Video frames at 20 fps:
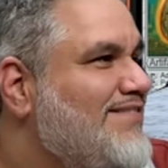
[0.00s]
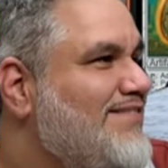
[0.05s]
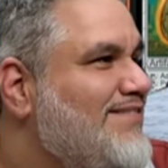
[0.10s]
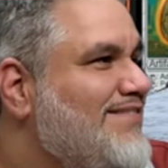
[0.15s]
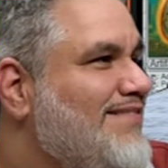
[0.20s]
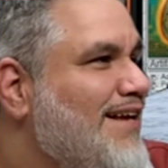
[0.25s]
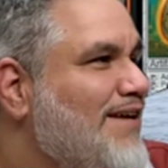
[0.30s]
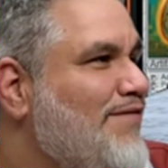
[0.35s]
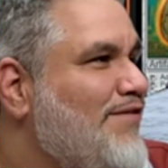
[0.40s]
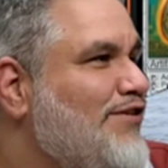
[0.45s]

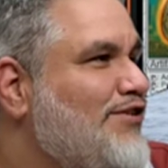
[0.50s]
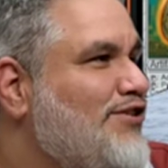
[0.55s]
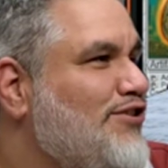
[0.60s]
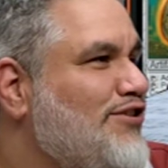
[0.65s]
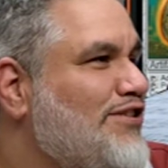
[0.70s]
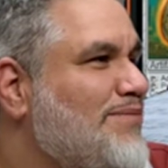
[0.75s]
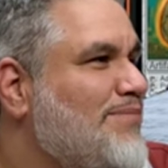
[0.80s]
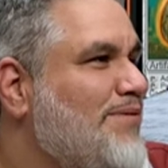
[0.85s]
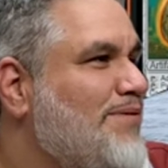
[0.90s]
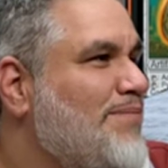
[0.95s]
No, if you won't. Shoot
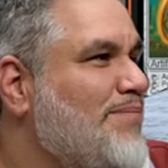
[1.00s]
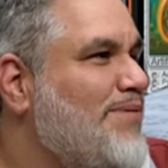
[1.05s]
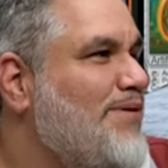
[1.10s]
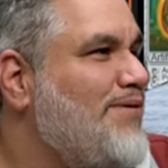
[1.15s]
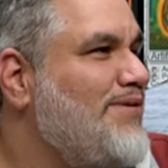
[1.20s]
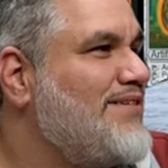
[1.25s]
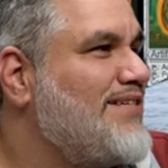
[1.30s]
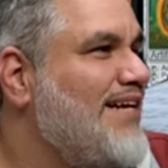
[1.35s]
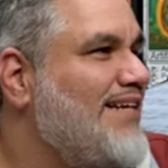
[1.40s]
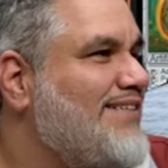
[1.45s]
someone with Boo,
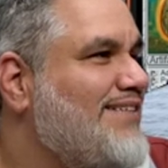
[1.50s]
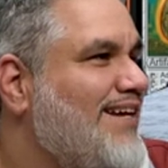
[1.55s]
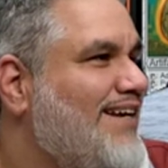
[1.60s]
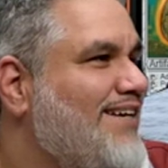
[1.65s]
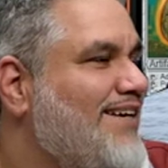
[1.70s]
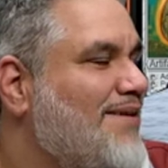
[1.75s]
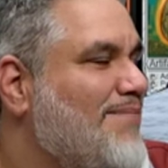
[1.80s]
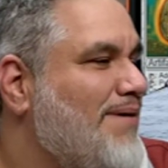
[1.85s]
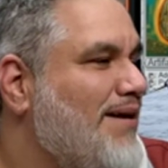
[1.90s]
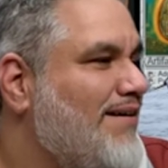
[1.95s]
is that ten
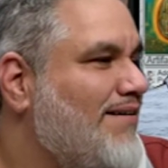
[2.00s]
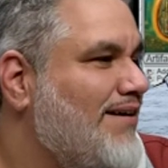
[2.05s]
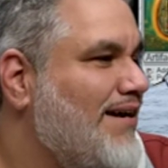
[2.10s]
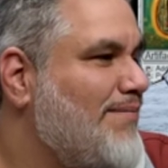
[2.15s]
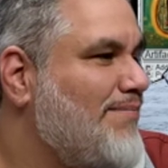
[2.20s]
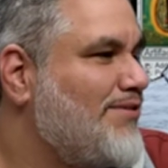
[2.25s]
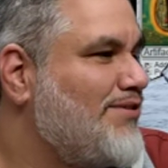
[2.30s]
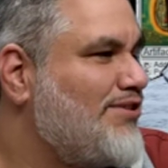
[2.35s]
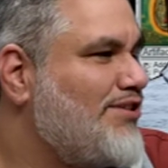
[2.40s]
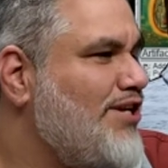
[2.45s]
commander damage?